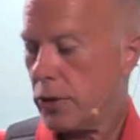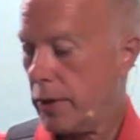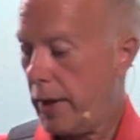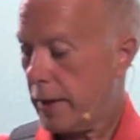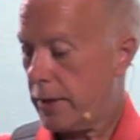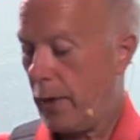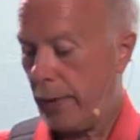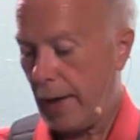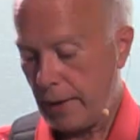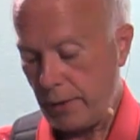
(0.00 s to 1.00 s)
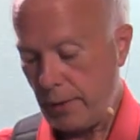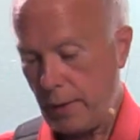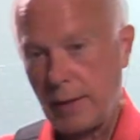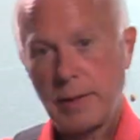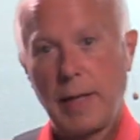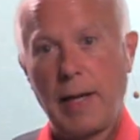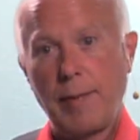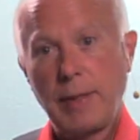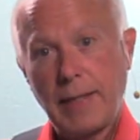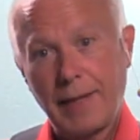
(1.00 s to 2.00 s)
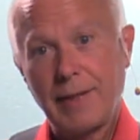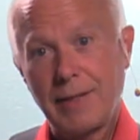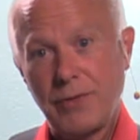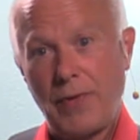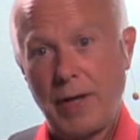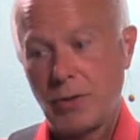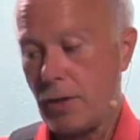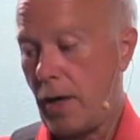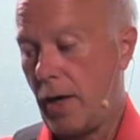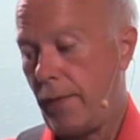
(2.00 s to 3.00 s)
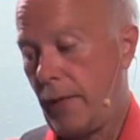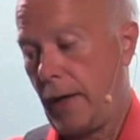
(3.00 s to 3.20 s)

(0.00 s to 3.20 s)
the next thing we got to do is let me take this vest off